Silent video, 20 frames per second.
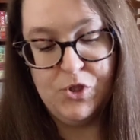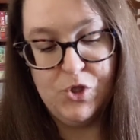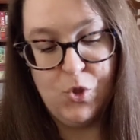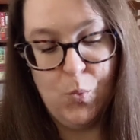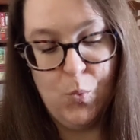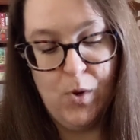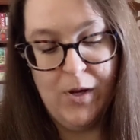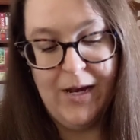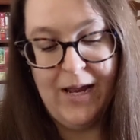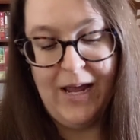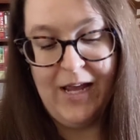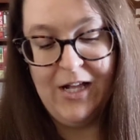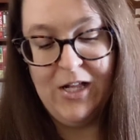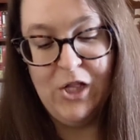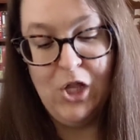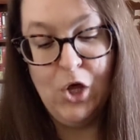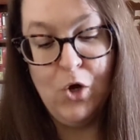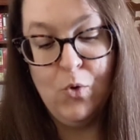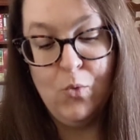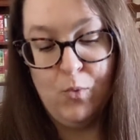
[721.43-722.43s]
so one
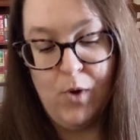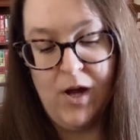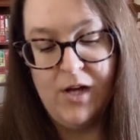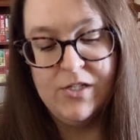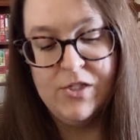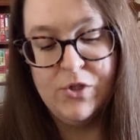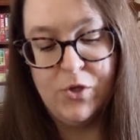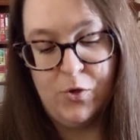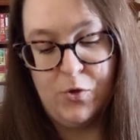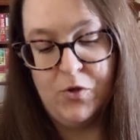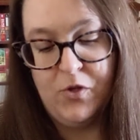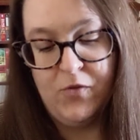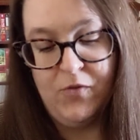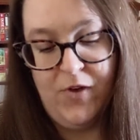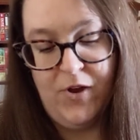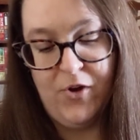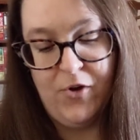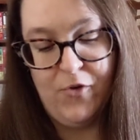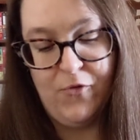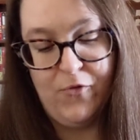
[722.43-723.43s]
Anglo rice
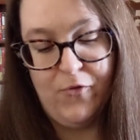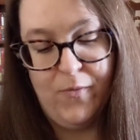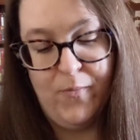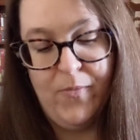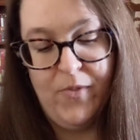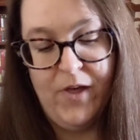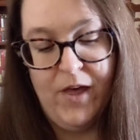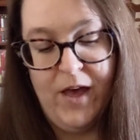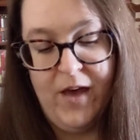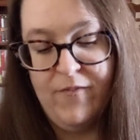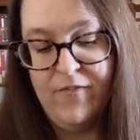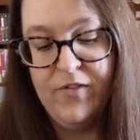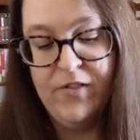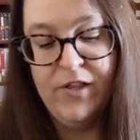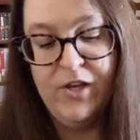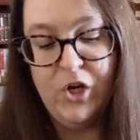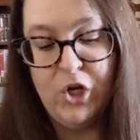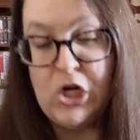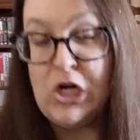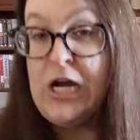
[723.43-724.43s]
cultivator from the
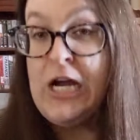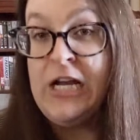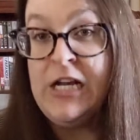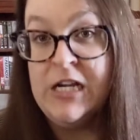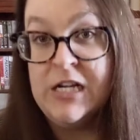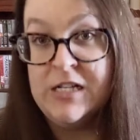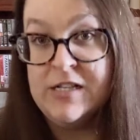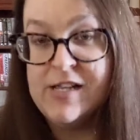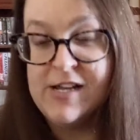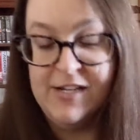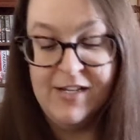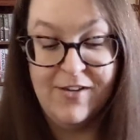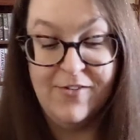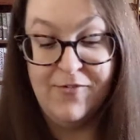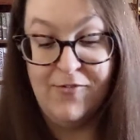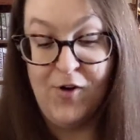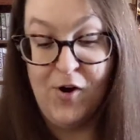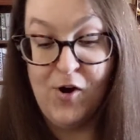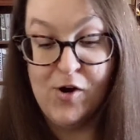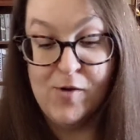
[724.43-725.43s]
Heavenly Grain Collective
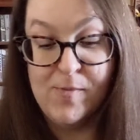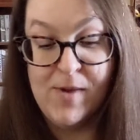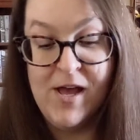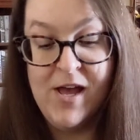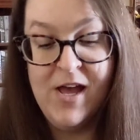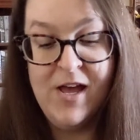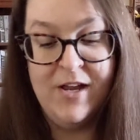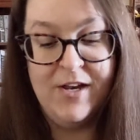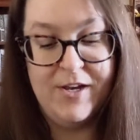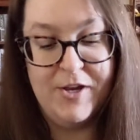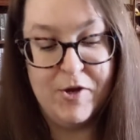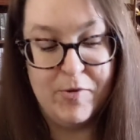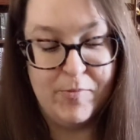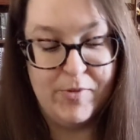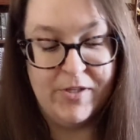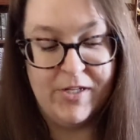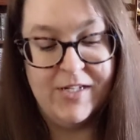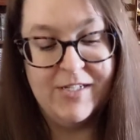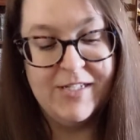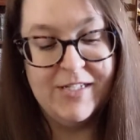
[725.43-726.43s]
Farm near
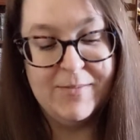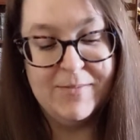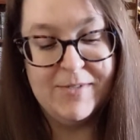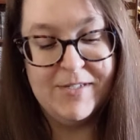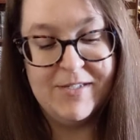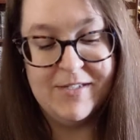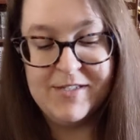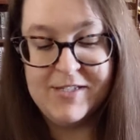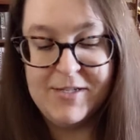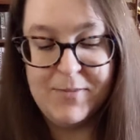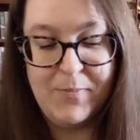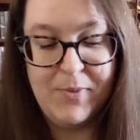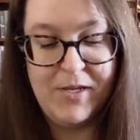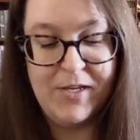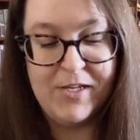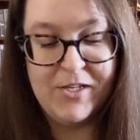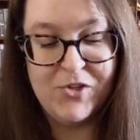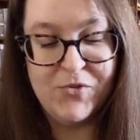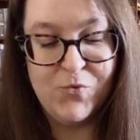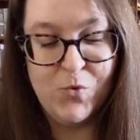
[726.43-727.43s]
Biloxi,
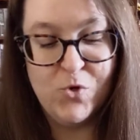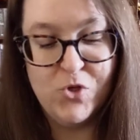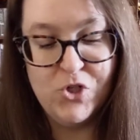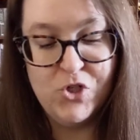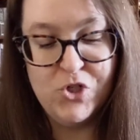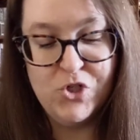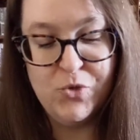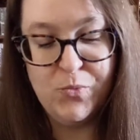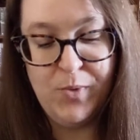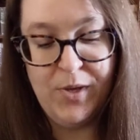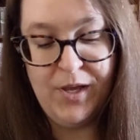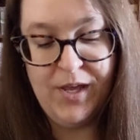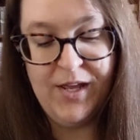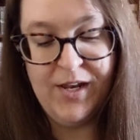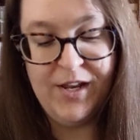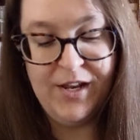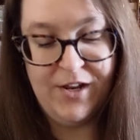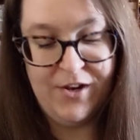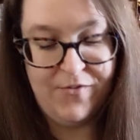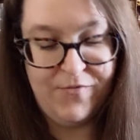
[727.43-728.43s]
Mississippi, is forced to begin
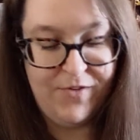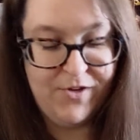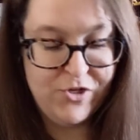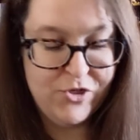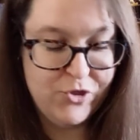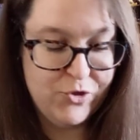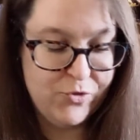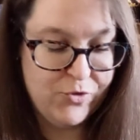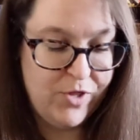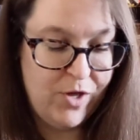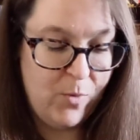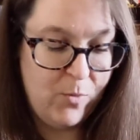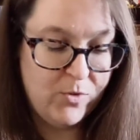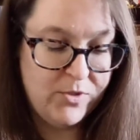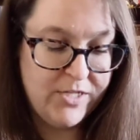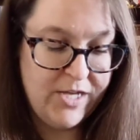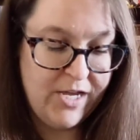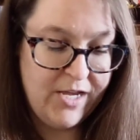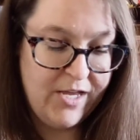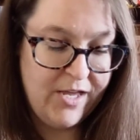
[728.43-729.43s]
an adventure that will
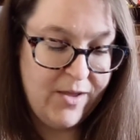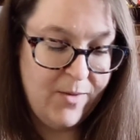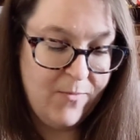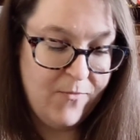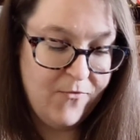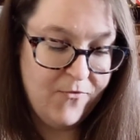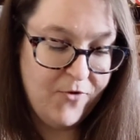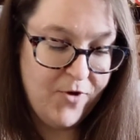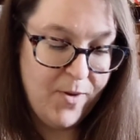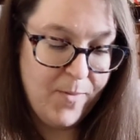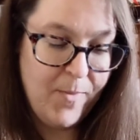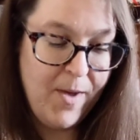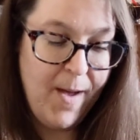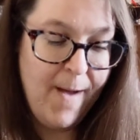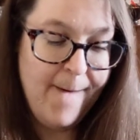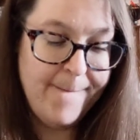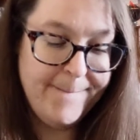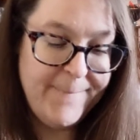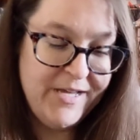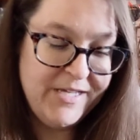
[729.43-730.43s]
take him from
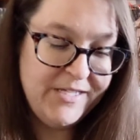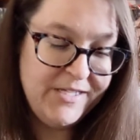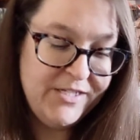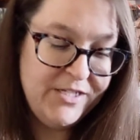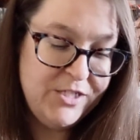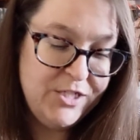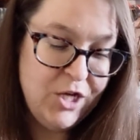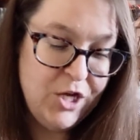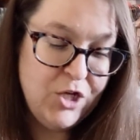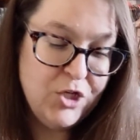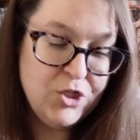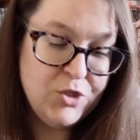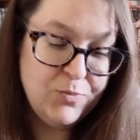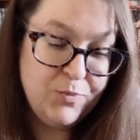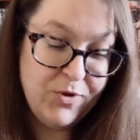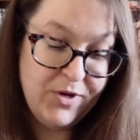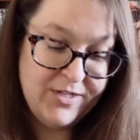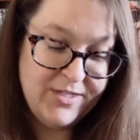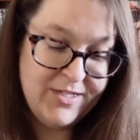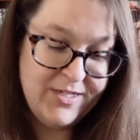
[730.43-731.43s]
peasant to
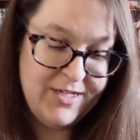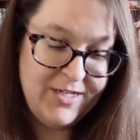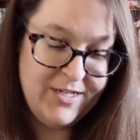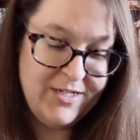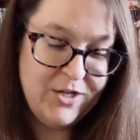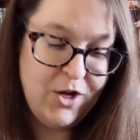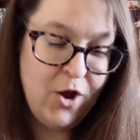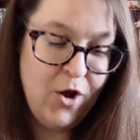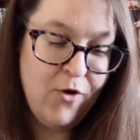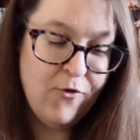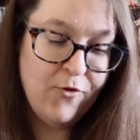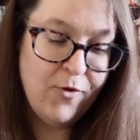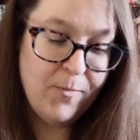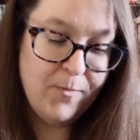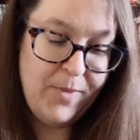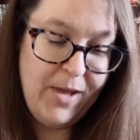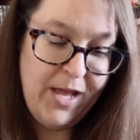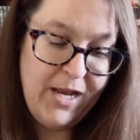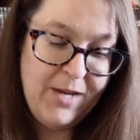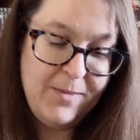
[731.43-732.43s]
president, from
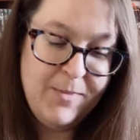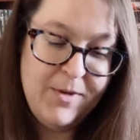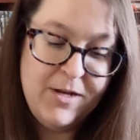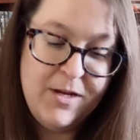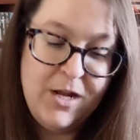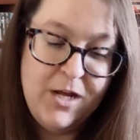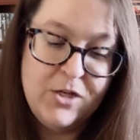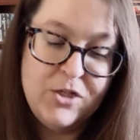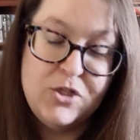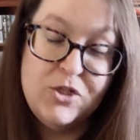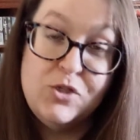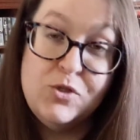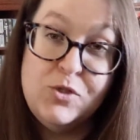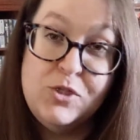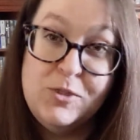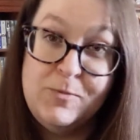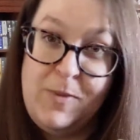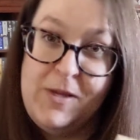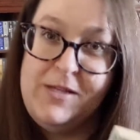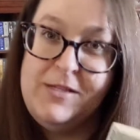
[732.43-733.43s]
pettyman to
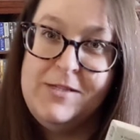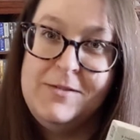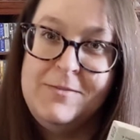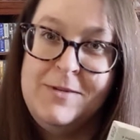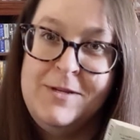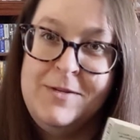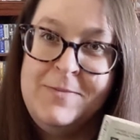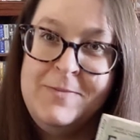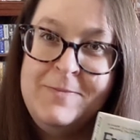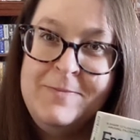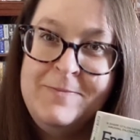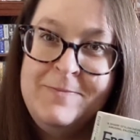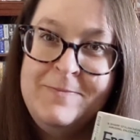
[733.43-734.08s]
spaceman.